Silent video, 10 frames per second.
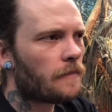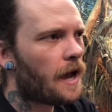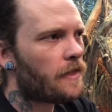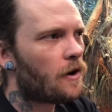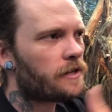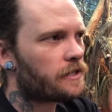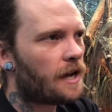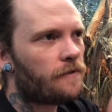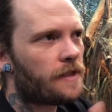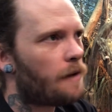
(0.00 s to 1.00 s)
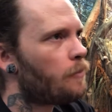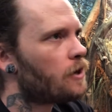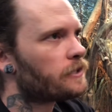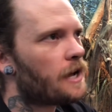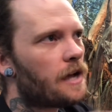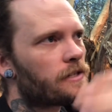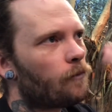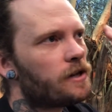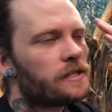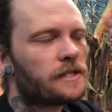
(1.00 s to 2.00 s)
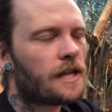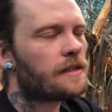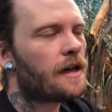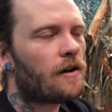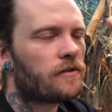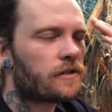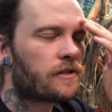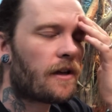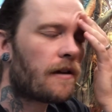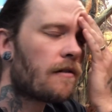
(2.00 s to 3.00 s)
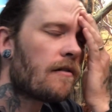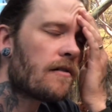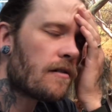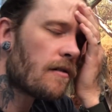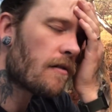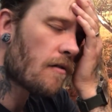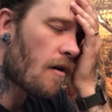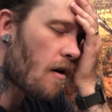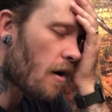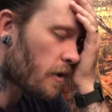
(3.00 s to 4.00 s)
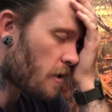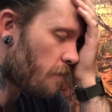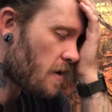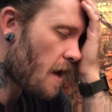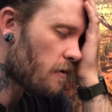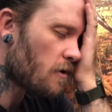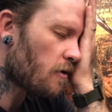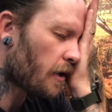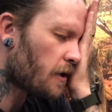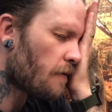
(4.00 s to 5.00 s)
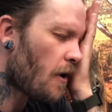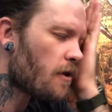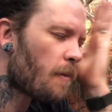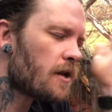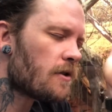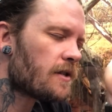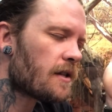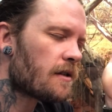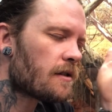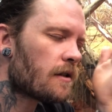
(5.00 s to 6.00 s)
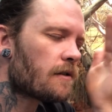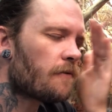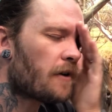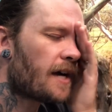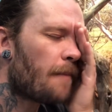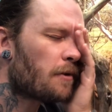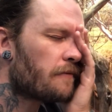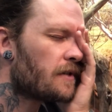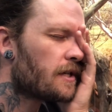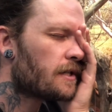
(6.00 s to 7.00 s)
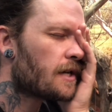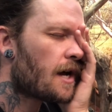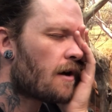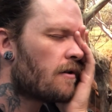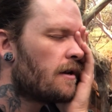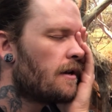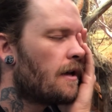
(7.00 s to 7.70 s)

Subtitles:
And then I discovered that podcast. And when he said that, I was just like, oh, you've only been using these things for a couple of years now.